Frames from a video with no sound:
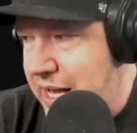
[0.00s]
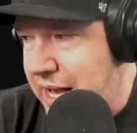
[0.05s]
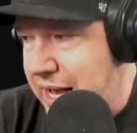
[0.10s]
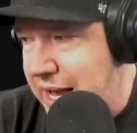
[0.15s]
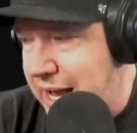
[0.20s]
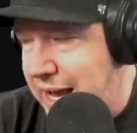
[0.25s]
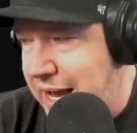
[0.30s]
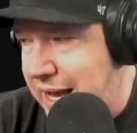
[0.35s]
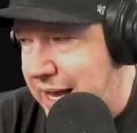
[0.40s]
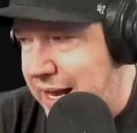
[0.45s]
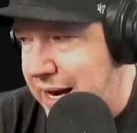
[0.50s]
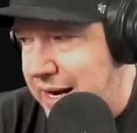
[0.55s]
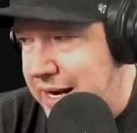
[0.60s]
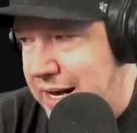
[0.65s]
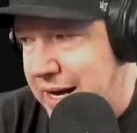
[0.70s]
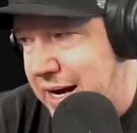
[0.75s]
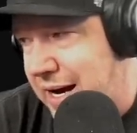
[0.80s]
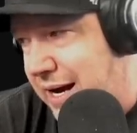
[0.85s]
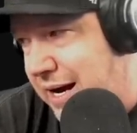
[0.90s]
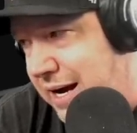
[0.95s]
and
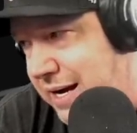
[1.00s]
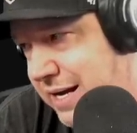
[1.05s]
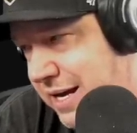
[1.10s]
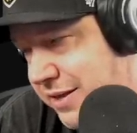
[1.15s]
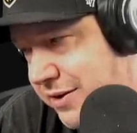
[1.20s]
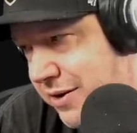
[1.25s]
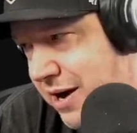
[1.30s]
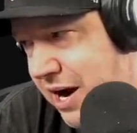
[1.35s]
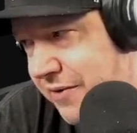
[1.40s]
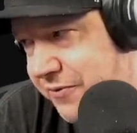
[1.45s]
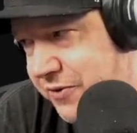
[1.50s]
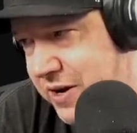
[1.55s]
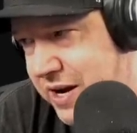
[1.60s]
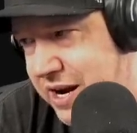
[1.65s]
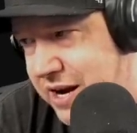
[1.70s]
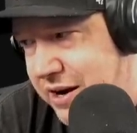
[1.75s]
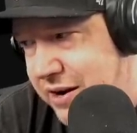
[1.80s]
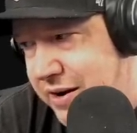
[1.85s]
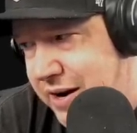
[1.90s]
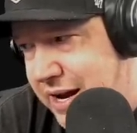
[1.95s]
uh, another offer
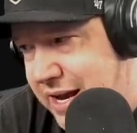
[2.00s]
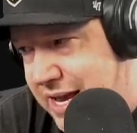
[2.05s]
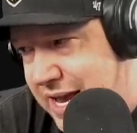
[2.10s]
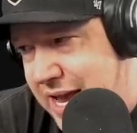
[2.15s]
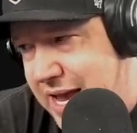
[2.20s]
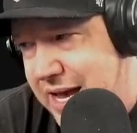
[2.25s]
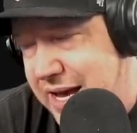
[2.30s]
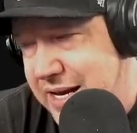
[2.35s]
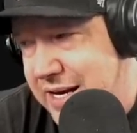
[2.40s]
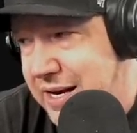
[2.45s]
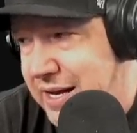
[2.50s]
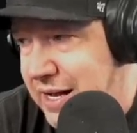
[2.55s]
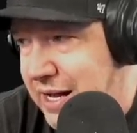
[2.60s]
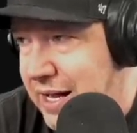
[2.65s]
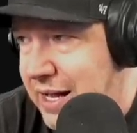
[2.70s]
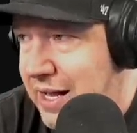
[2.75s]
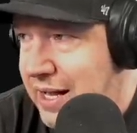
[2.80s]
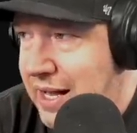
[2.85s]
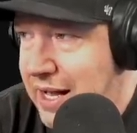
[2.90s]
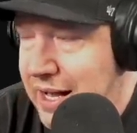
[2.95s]
here again,
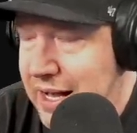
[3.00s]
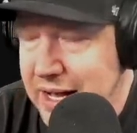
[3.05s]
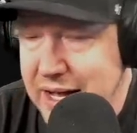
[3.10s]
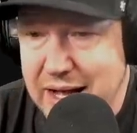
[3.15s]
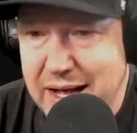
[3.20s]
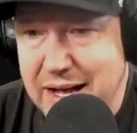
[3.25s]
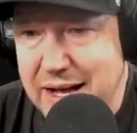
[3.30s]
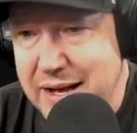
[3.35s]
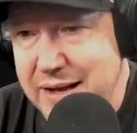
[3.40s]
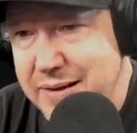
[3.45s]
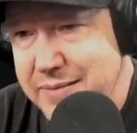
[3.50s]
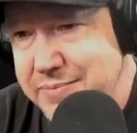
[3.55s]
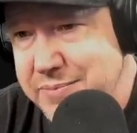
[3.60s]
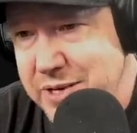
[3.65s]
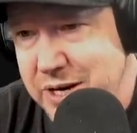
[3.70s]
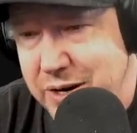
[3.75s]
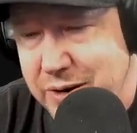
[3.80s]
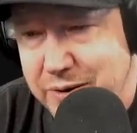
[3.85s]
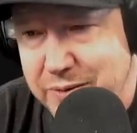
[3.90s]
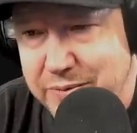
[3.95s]
um,
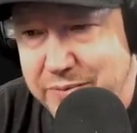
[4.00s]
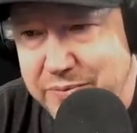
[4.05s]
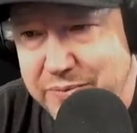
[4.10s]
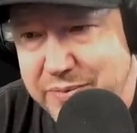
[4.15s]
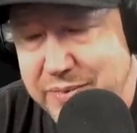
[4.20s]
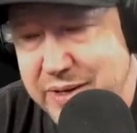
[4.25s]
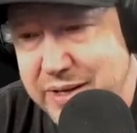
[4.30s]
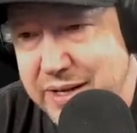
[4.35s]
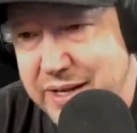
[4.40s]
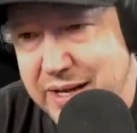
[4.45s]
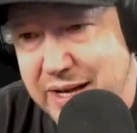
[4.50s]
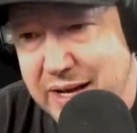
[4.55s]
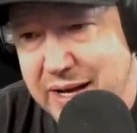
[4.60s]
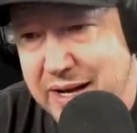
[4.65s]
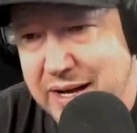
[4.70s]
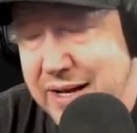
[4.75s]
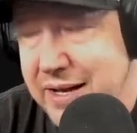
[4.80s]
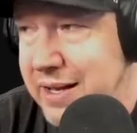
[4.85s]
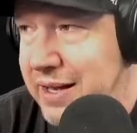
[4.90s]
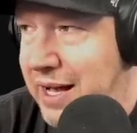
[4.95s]
you know,
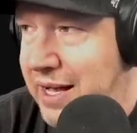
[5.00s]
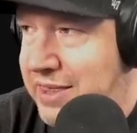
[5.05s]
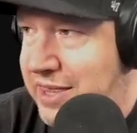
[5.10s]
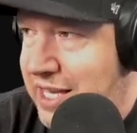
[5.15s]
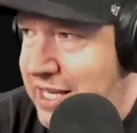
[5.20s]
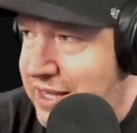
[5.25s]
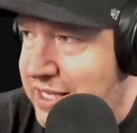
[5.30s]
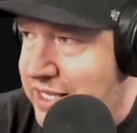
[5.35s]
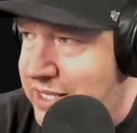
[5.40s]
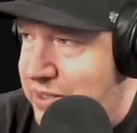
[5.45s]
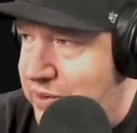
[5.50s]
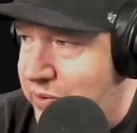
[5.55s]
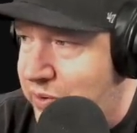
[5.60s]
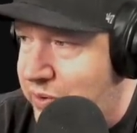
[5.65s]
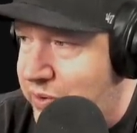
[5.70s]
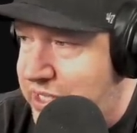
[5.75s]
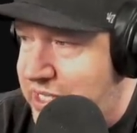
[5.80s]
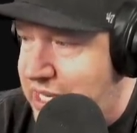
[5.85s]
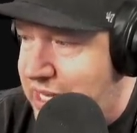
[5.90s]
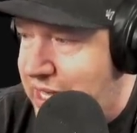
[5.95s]
I think this,
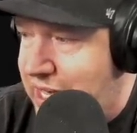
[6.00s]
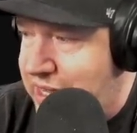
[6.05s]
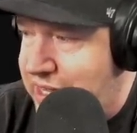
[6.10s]
let's see, I